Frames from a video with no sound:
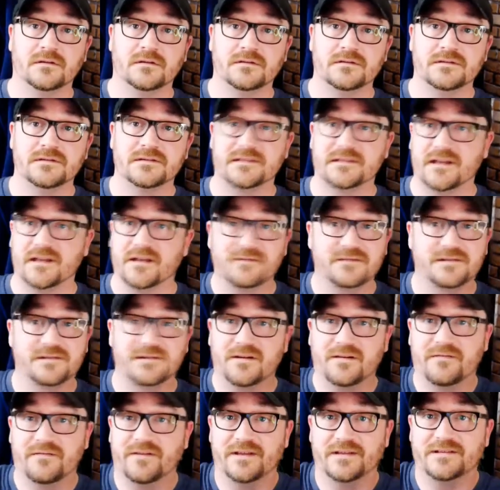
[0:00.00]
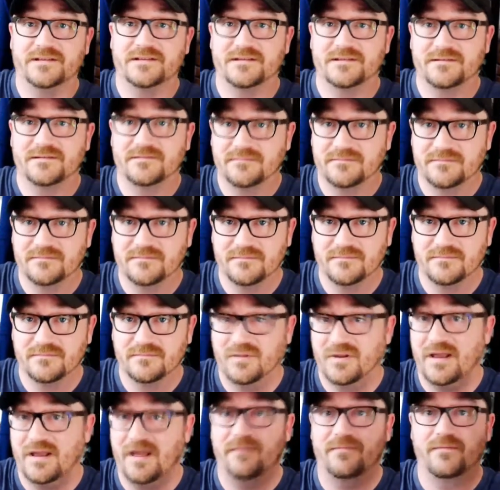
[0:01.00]
self service,
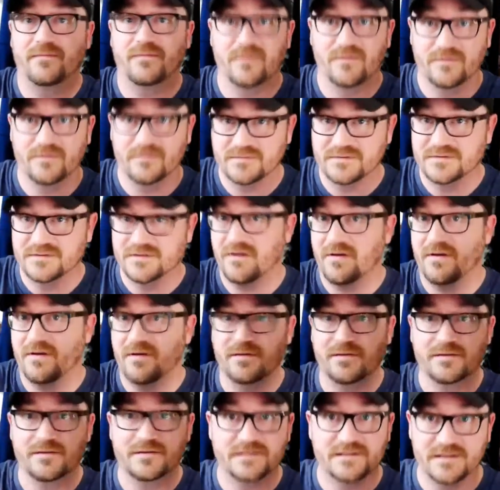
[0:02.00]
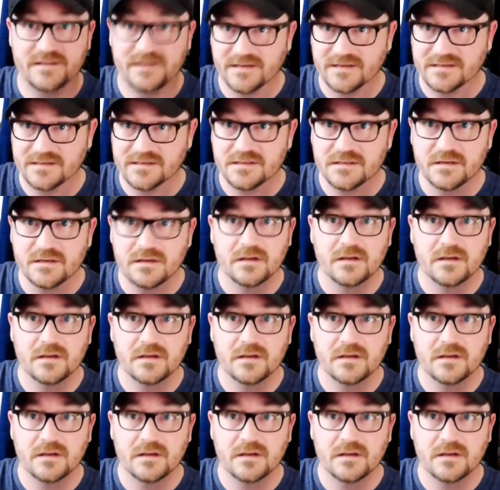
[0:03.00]
platforms, all those things.